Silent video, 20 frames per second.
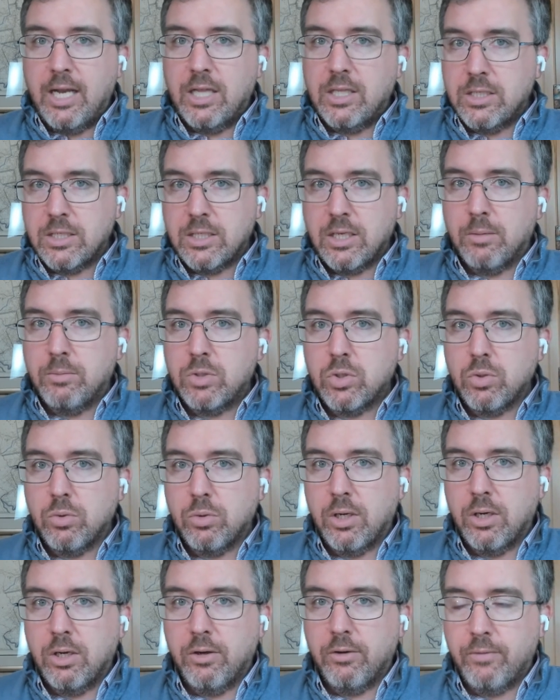It's some
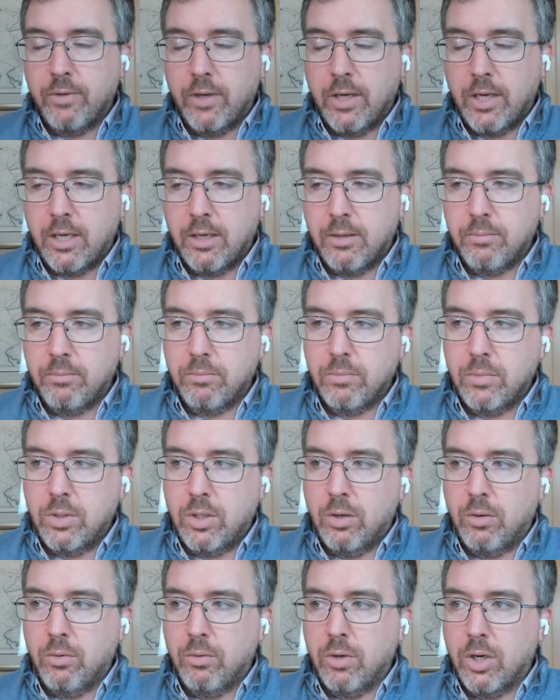sort of,
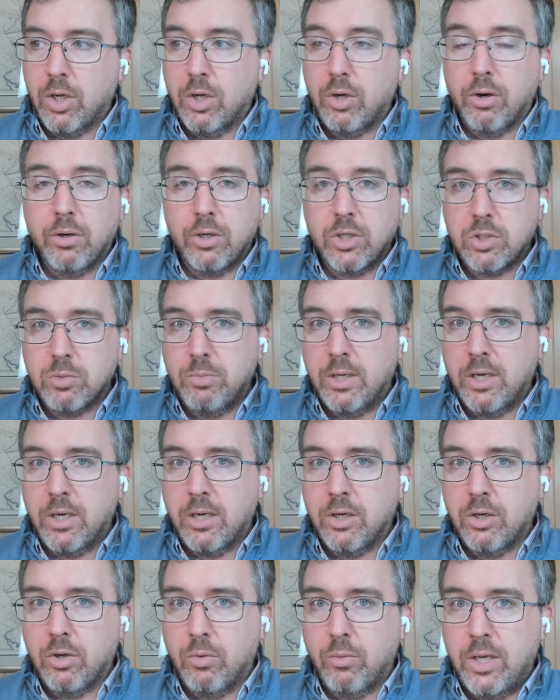a garnishment
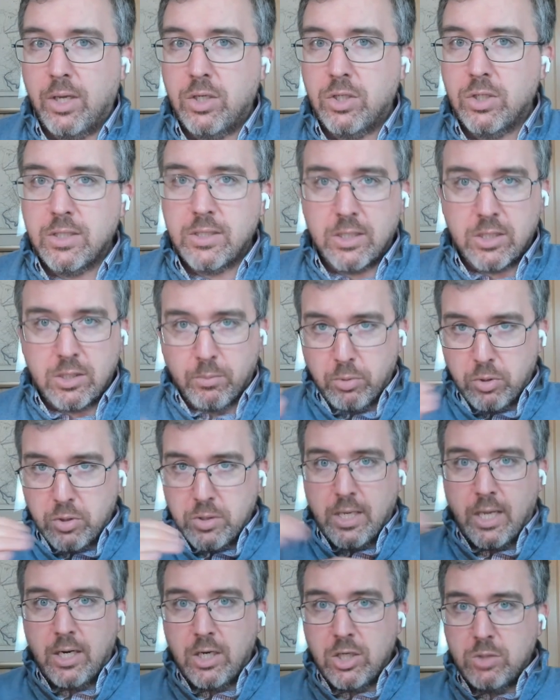on your wages. It's a
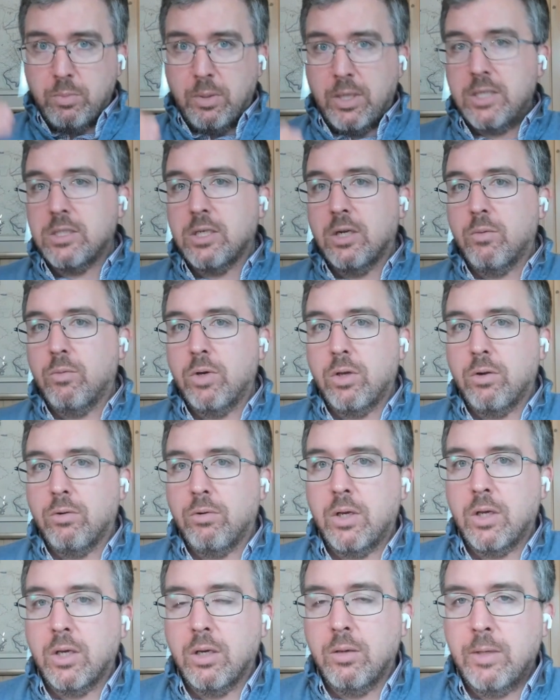percentage based on what your
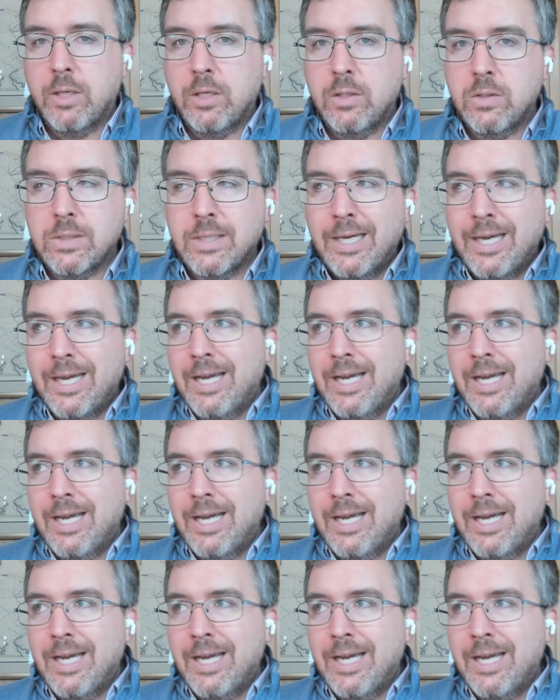income is.